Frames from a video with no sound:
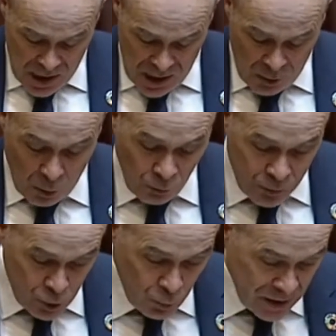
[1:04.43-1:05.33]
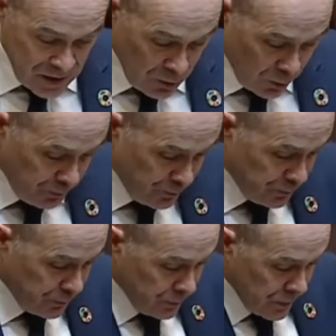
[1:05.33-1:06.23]
over 2 weeks ago.
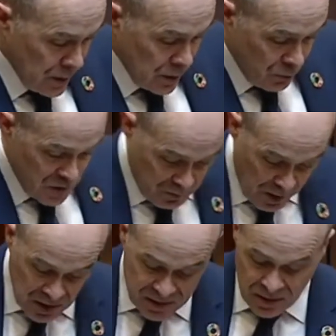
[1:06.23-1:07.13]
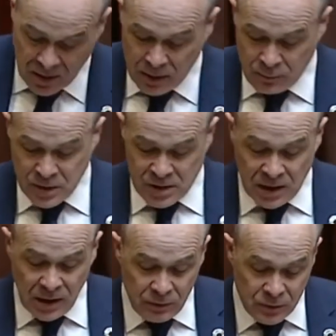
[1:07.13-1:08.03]
The response that I have
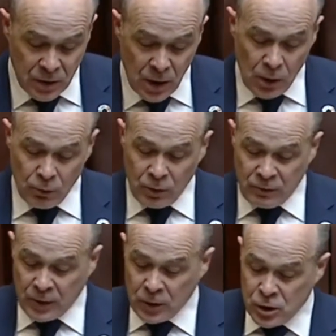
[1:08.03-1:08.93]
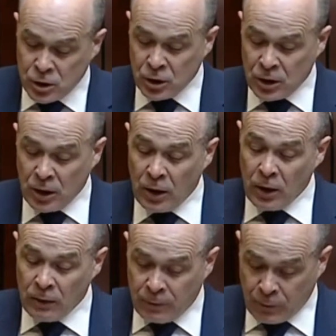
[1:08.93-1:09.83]
received referred to the
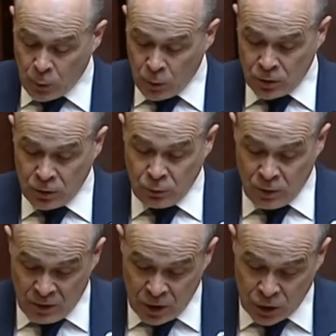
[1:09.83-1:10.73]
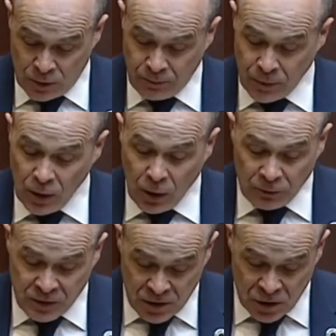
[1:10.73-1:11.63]
4th revision of the
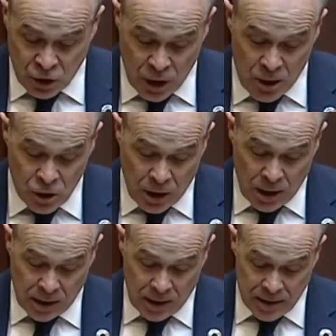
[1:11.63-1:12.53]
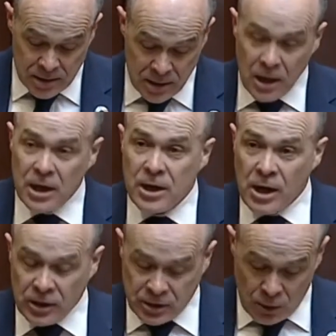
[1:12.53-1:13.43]
discharge guidelines,
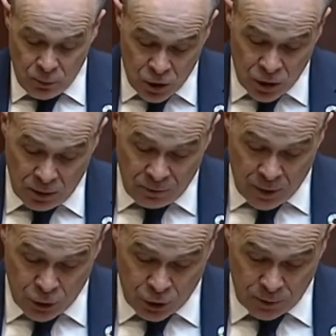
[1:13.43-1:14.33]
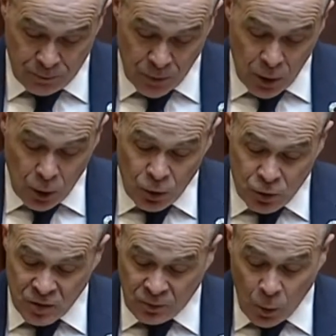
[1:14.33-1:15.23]
not the original version, which
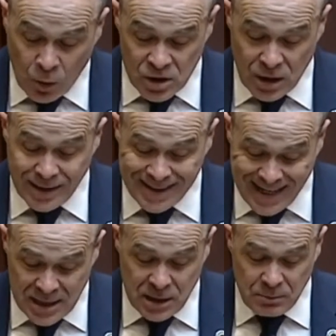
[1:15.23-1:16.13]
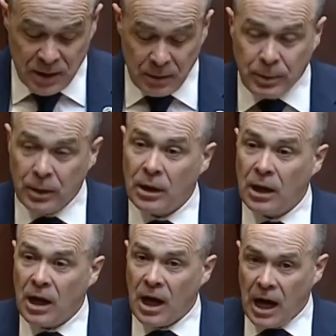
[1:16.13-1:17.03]
was focused on getting people
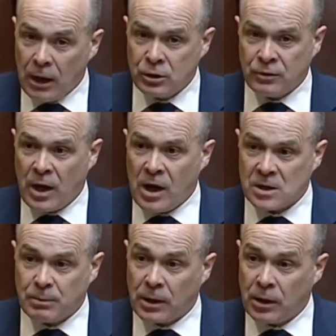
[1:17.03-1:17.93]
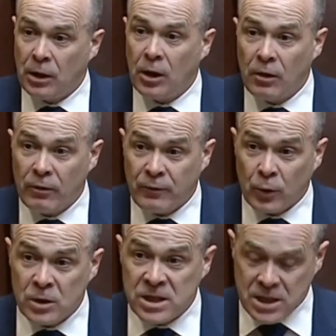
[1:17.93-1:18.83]
out of hospital,
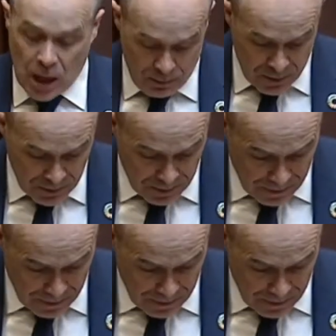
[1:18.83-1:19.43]
full stop.